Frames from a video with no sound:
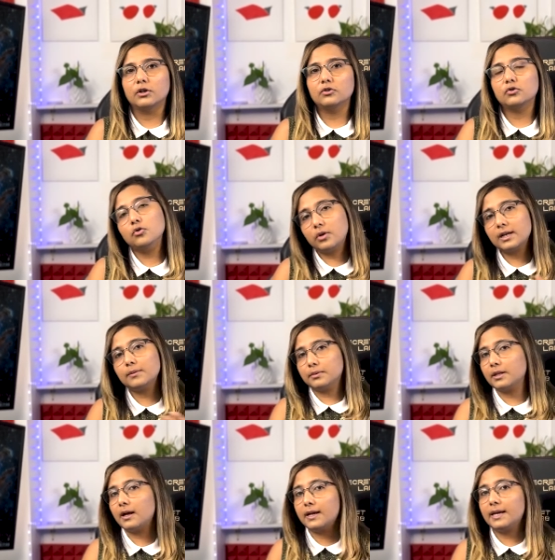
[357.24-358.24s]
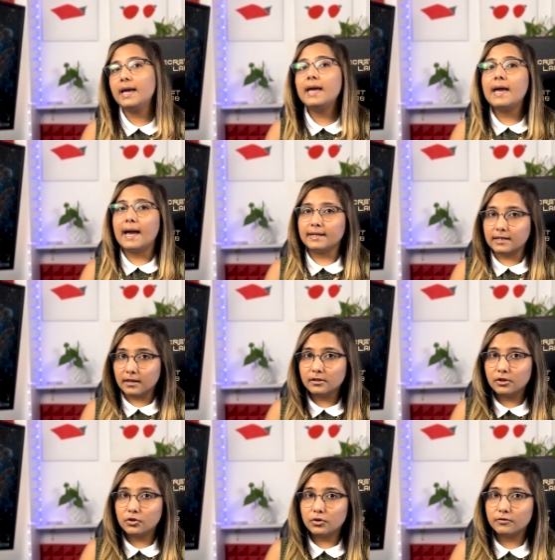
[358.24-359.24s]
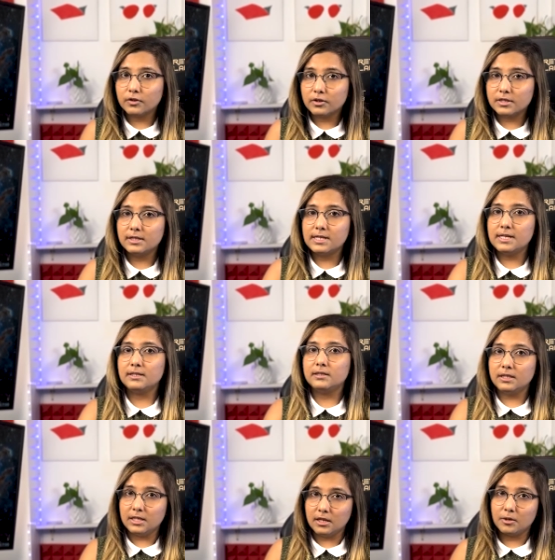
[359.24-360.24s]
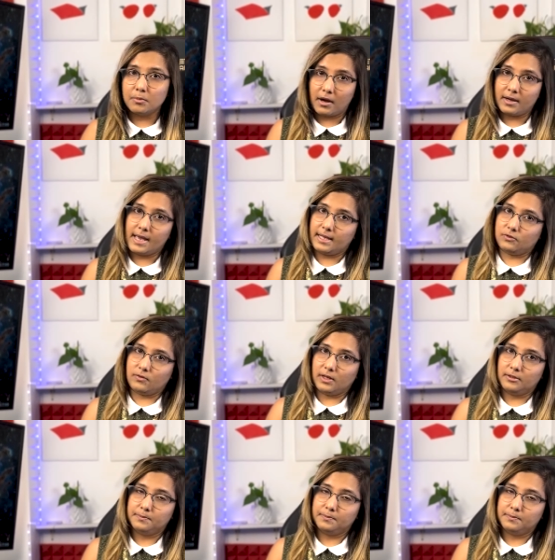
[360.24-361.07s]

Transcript: So you can apply at other universities nearby as well.